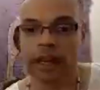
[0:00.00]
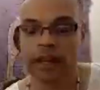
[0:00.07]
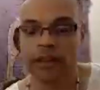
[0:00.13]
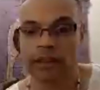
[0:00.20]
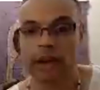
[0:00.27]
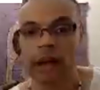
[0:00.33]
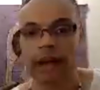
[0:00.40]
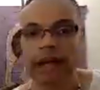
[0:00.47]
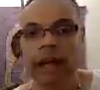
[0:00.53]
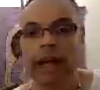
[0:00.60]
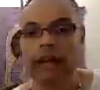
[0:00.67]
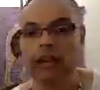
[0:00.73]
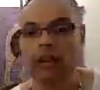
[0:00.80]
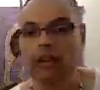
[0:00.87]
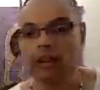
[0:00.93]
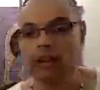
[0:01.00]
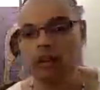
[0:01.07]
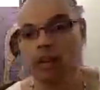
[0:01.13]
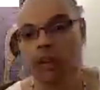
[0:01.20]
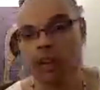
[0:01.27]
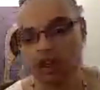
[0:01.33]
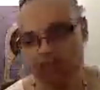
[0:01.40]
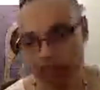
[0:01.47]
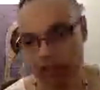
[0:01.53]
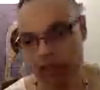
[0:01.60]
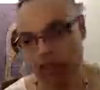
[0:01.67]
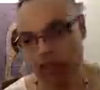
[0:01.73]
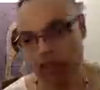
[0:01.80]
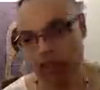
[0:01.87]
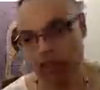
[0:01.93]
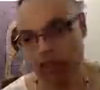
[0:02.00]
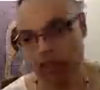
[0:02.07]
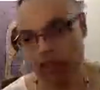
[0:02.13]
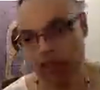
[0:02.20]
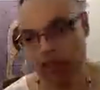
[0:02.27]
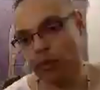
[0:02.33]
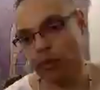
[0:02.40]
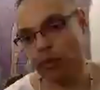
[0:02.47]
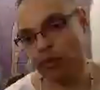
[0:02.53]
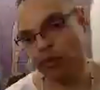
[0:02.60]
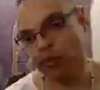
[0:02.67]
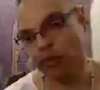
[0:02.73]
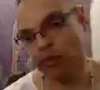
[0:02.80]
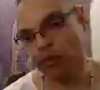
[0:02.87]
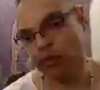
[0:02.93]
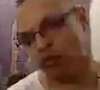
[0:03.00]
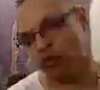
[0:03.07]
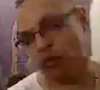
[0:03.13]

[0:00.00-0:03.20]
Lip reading: Huzzah, yeah, you should use theta brainwave technology.